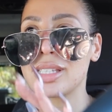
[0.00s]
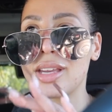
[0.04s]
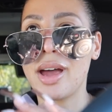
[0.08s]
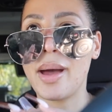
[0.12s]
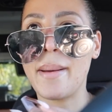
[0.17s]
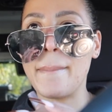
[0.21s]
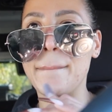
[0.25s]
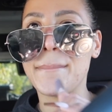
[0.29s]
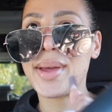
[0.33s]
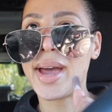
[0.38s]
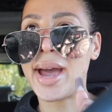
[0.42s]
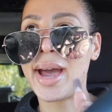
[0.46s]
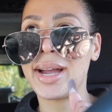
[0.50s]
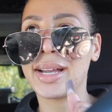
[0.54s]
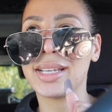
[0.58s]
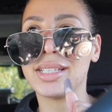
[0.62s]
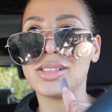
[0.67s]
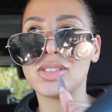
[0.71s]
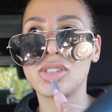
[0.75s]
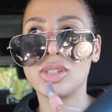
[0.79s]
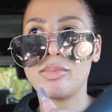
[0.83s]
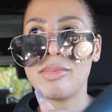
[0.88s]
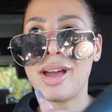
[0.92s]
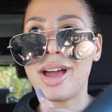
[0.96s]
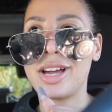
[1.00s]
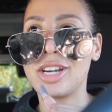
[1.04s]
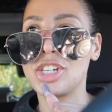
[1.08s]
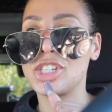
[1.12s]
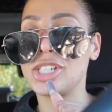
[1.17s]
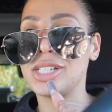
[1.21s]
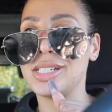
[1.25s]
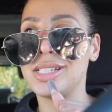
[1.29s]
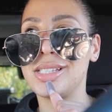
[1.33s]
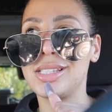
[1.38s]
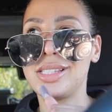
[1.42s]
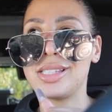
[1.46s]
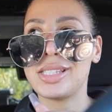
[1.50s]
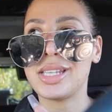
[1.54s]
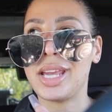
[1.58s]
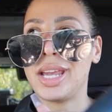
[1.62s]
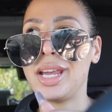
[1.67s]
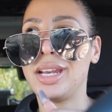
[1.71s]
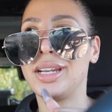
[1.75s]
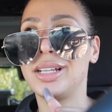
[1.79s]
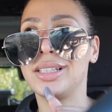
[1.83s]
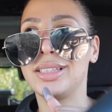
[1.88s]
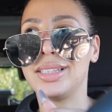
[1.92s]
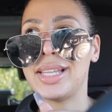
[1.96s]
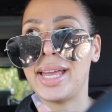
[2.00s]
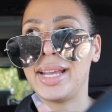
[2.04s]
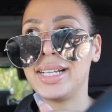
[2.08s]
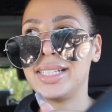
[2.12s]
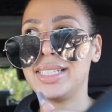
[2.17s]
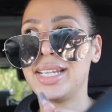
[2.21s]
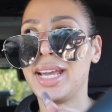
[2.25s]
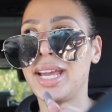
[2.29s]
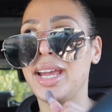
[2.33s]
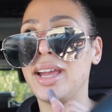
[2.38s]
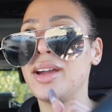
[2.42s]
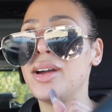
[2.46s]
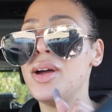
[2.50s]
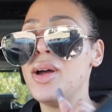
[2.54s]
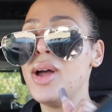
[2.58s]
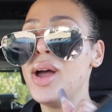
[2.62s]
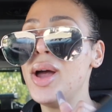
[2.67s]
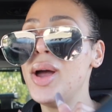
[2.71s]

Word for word: Come back and smash an insane leg day,